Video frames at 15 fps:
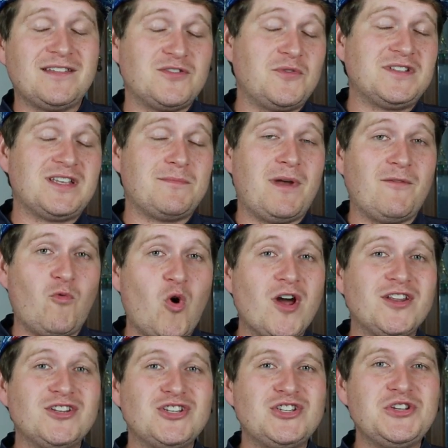It's always something I've
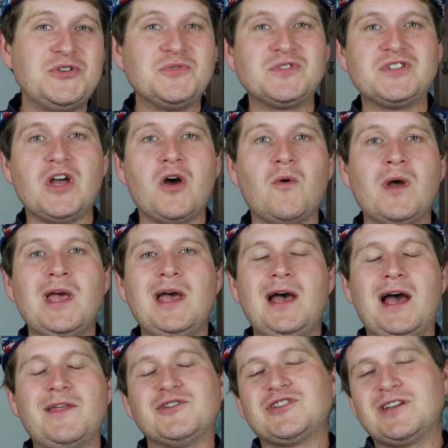wanted to do, so
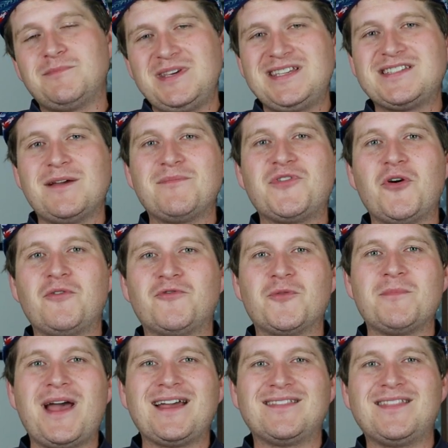there's going to be some thrown
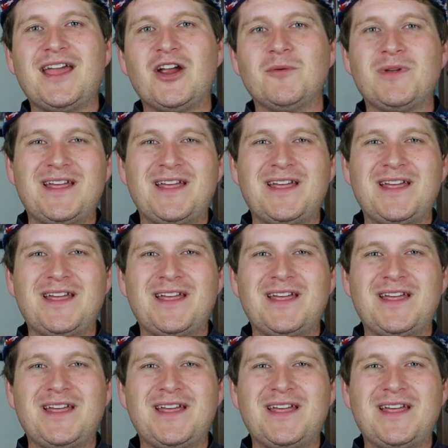from back there,